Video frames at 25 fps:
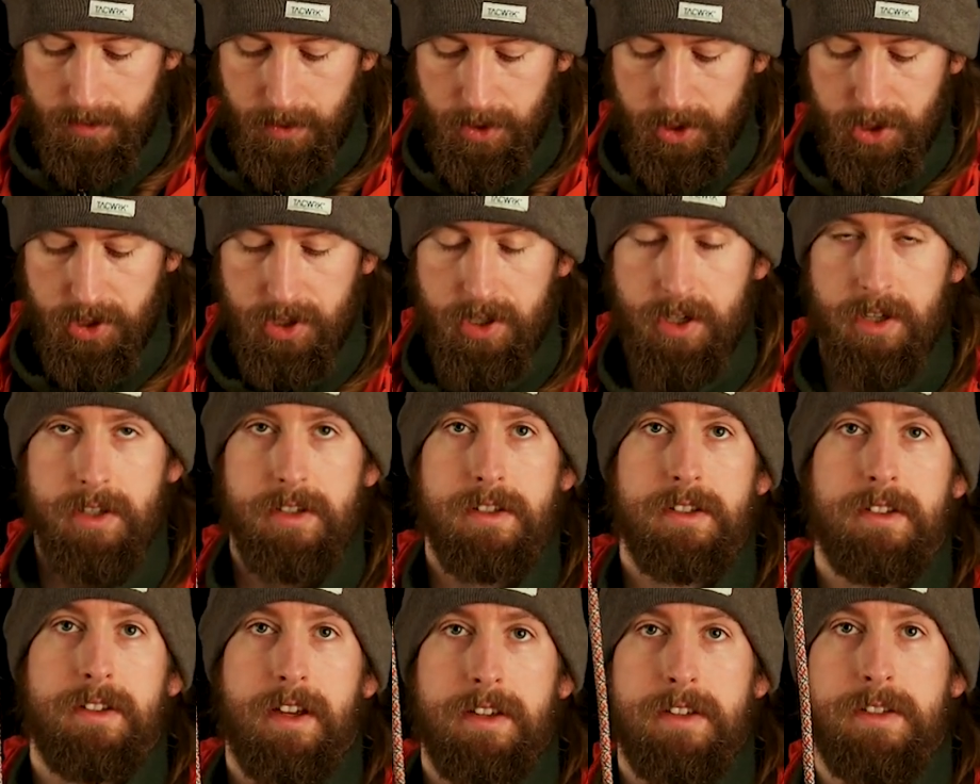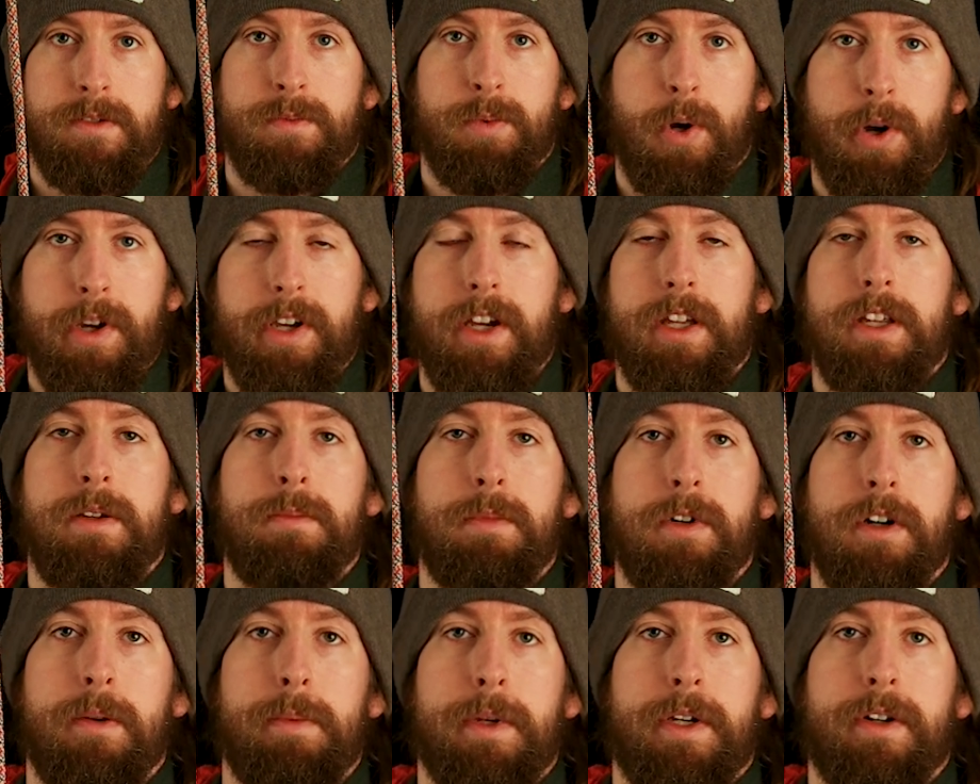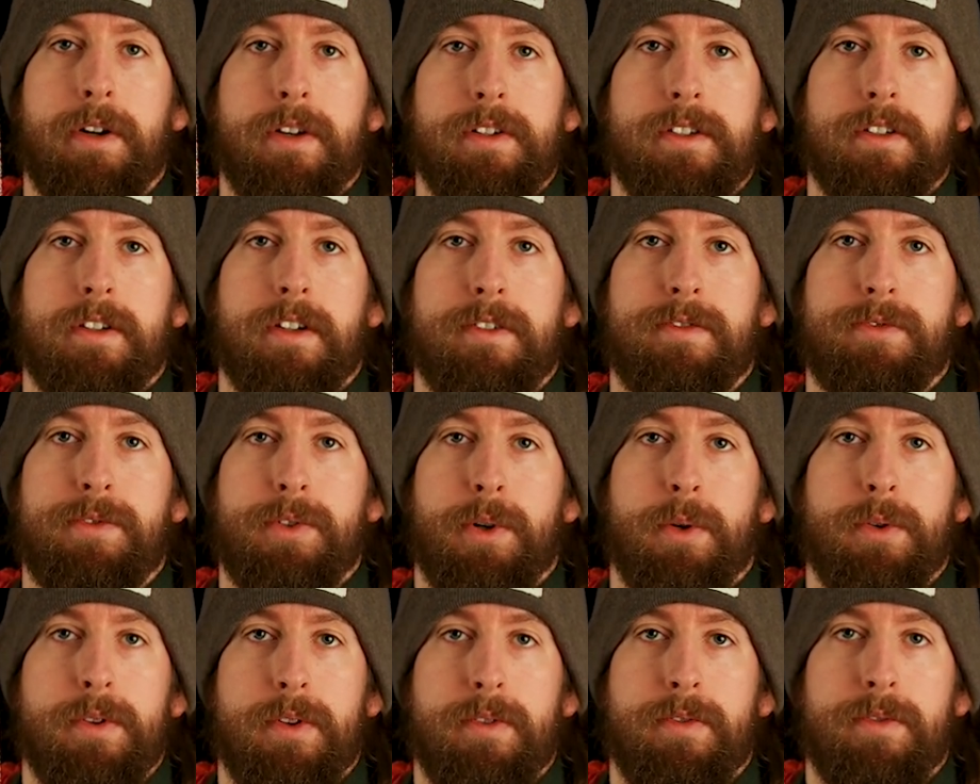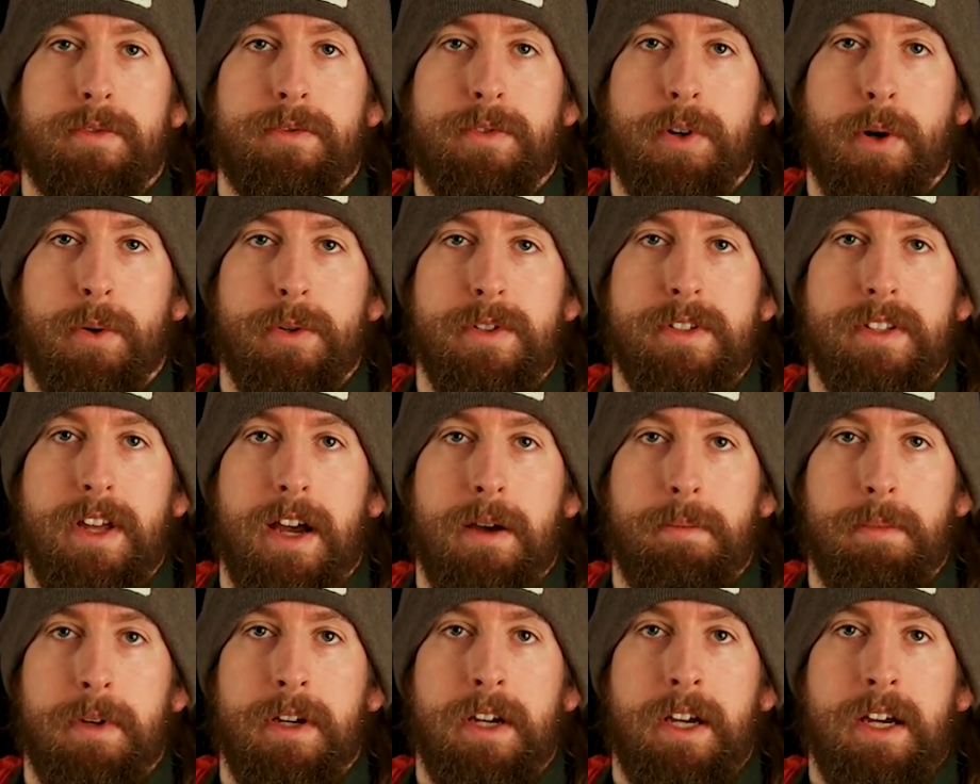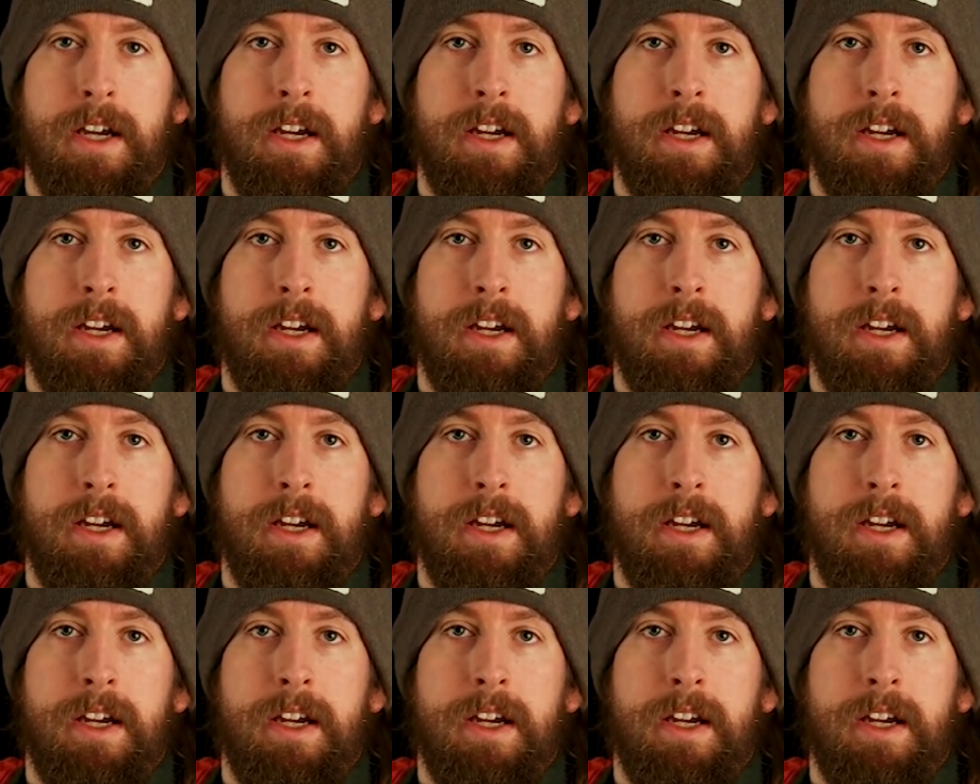which just doesn't work anymore because it got frozen up.